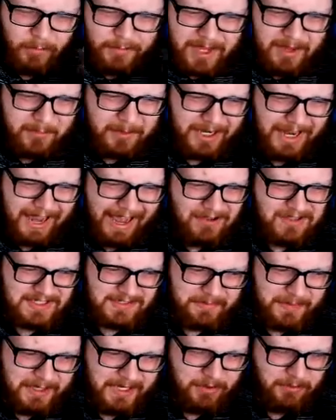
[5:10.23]
be able to
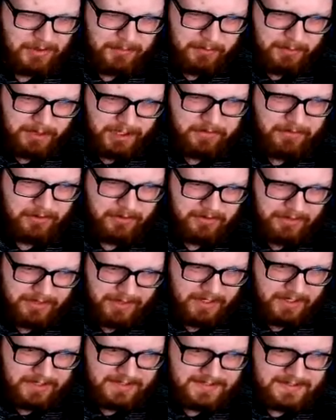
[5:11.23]
outspeed it with plenty of other
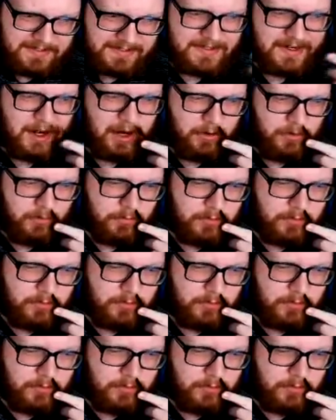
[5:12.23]
things. That's not